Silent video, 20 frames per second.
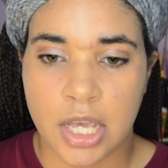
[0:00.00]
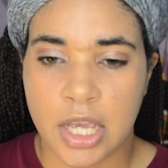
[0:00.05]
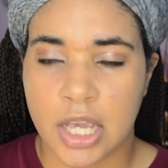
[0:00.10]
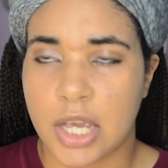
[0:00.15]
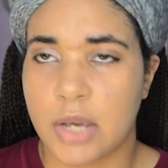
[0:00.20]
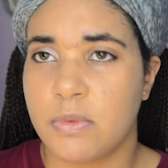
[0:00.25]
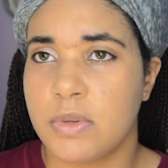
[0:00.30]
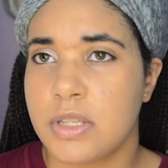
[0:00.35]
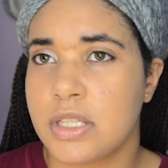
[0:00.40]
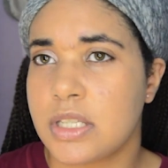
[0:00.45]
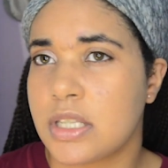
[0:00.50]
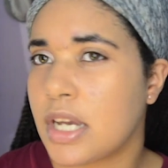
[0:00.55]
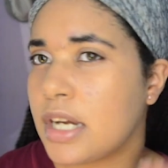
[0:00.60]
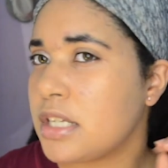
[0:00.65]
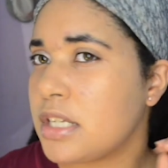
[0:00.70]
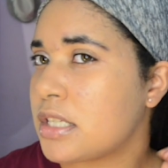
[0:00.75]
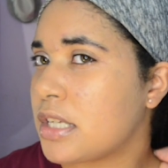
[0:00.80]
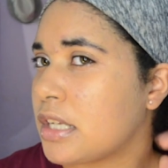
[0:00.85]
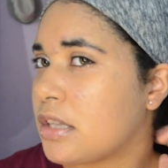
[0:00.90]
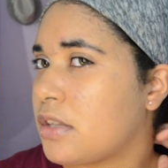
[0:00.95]
it was
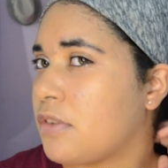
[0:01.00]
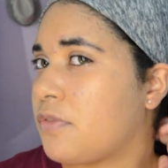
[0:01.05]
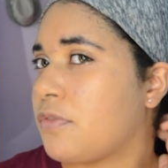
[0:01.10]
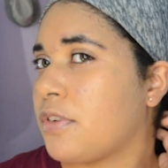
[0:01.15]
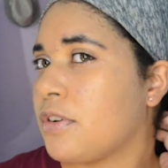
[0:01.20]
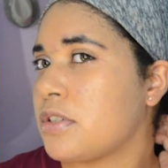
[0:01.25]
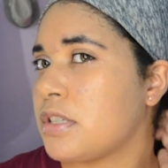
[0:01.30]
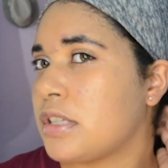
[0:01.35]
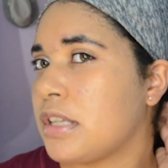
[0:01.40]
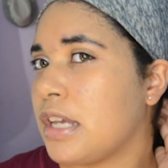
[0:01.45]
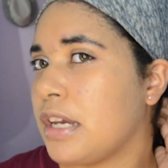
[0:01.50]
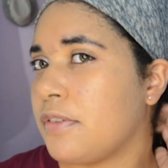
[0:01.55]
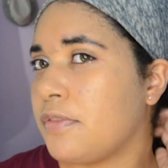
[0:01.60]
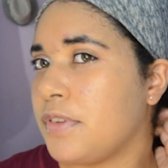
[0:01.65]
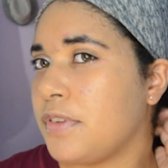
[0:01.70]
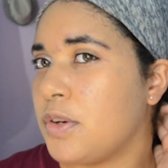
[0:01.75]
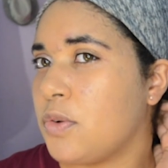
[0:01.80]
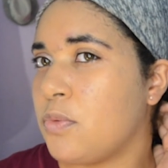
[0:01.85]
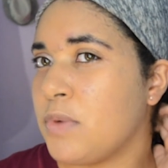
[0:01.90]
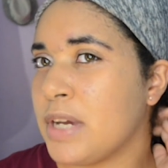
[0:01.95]
nice like the first like
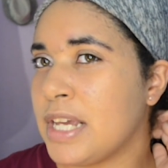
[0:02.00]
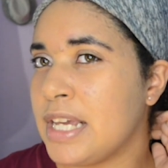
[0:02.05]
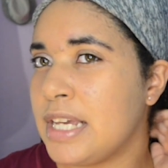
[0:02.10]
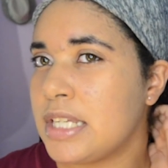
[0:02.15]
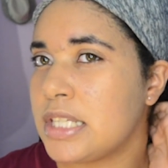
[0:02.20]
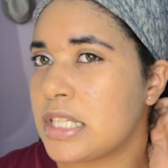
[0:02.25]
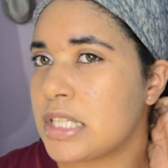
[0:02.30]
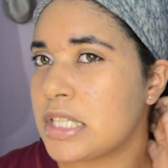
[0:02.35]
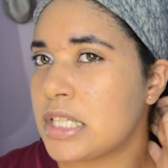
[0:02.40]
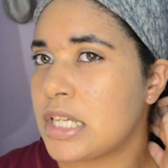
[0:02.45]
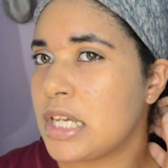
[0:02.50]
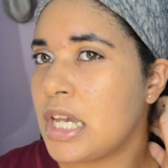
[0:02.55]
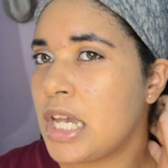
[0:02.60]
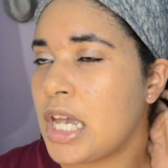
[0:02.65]
few weeks,